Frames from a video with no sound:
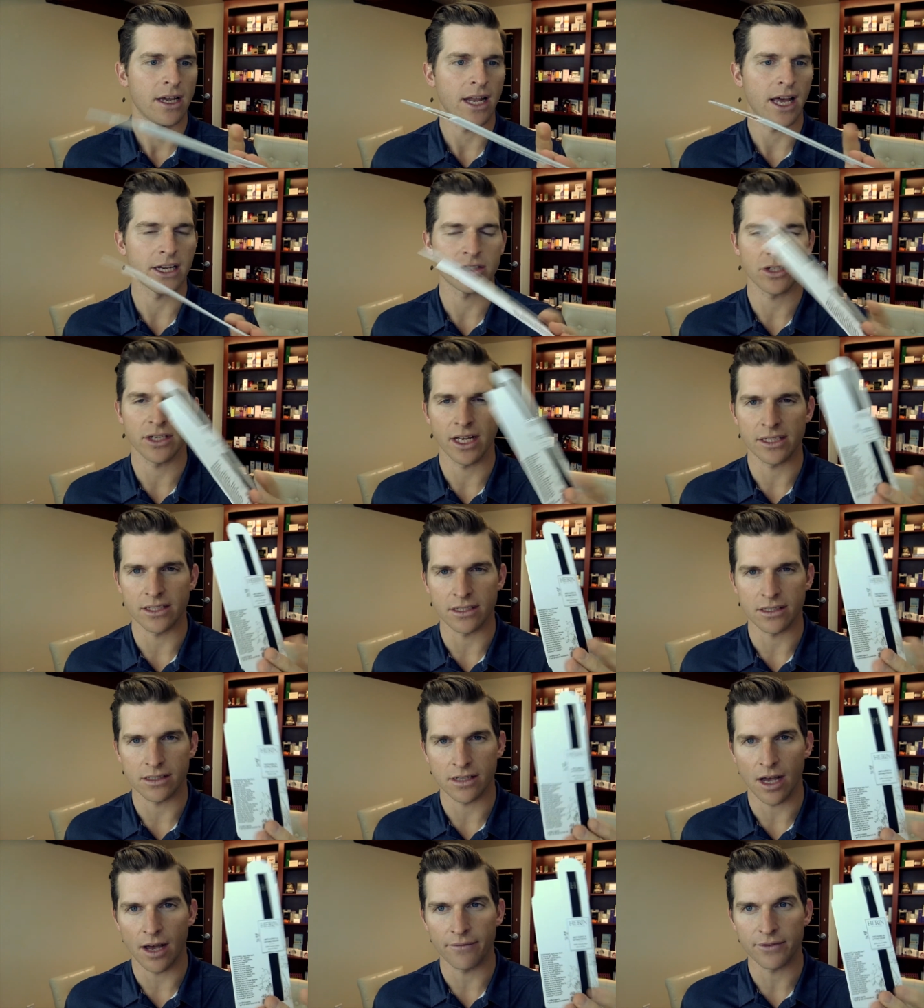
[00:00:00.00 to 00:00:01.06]
It actually has a
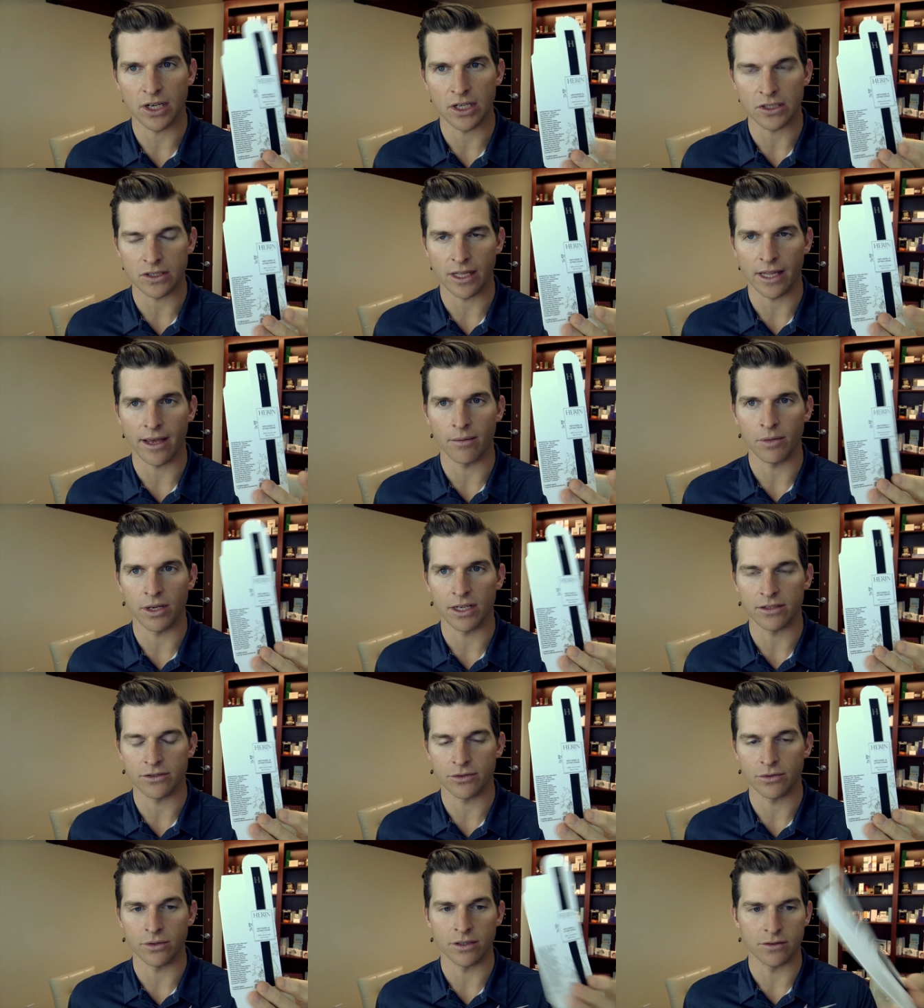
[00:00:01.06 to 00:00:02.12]
soft touch laminate
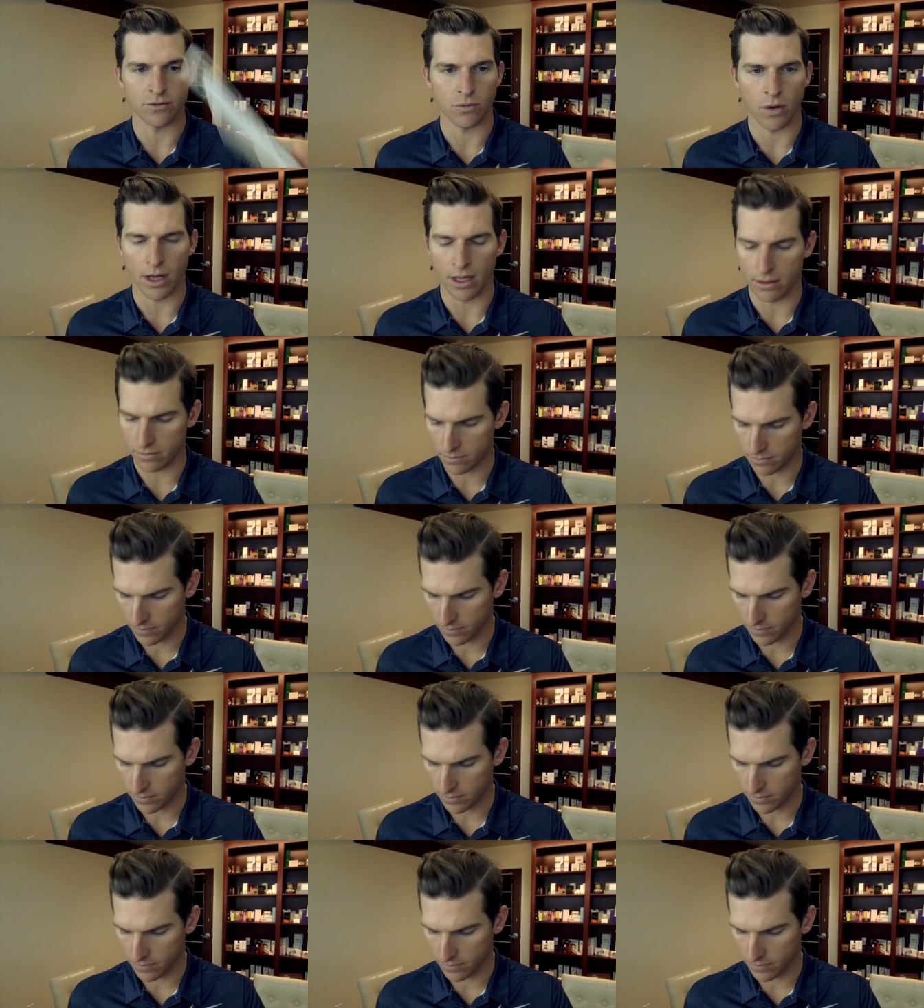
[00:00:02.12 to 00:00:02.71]
to it as well.